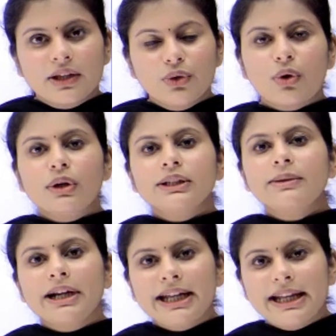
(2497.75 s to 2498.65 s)
you wrote the
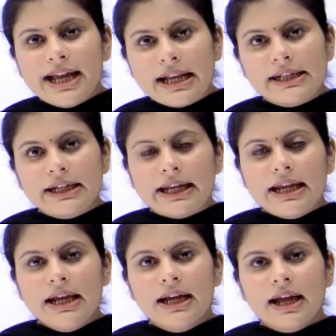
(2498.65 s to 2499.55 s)

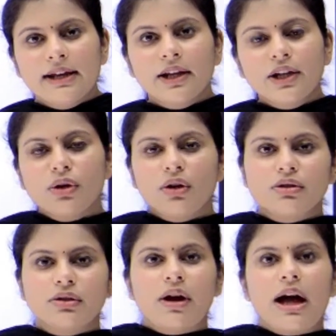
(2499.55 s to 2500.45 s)
materiality, and then you are
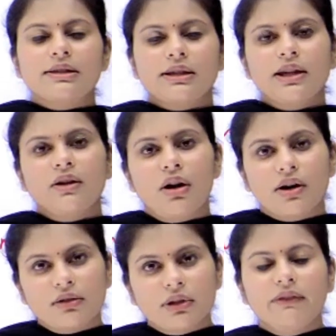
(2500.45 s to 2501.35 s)
also asking or